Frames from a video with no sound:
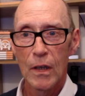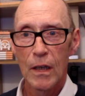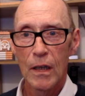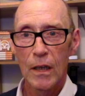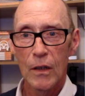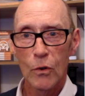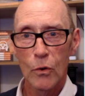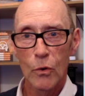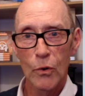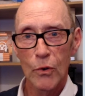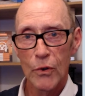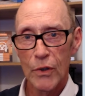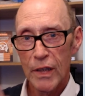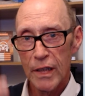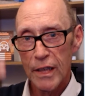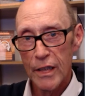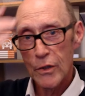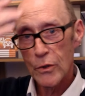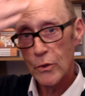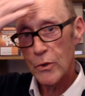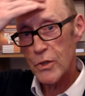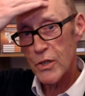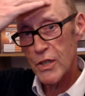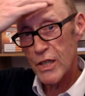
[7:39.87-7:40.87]
or that
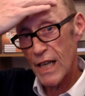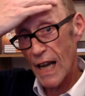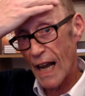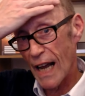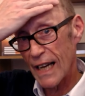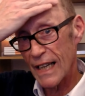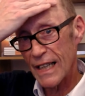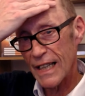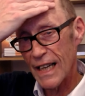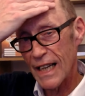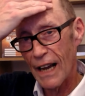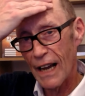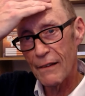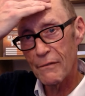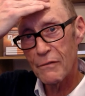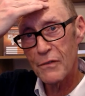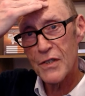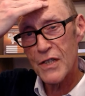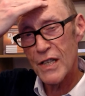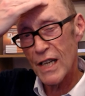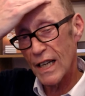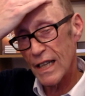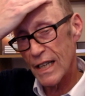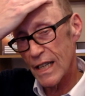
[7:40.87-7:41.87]
your sat-nav
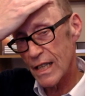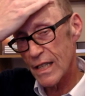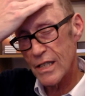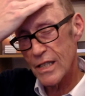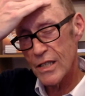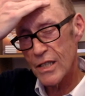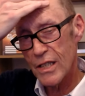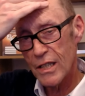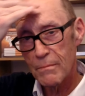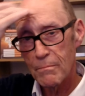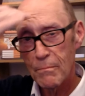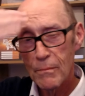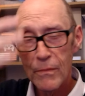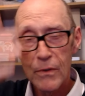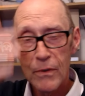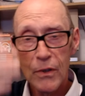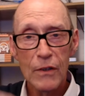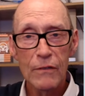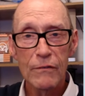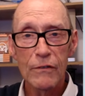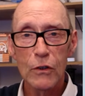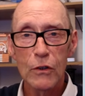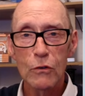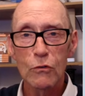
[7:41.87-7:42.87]
says
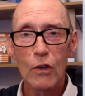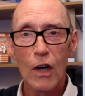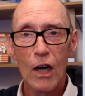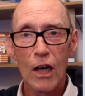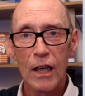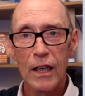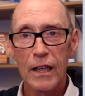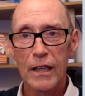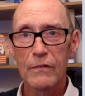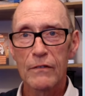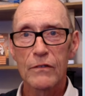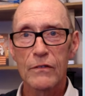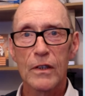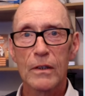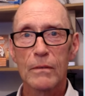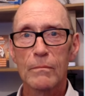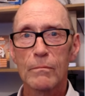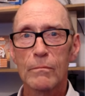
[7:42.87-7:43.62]
you've arrived.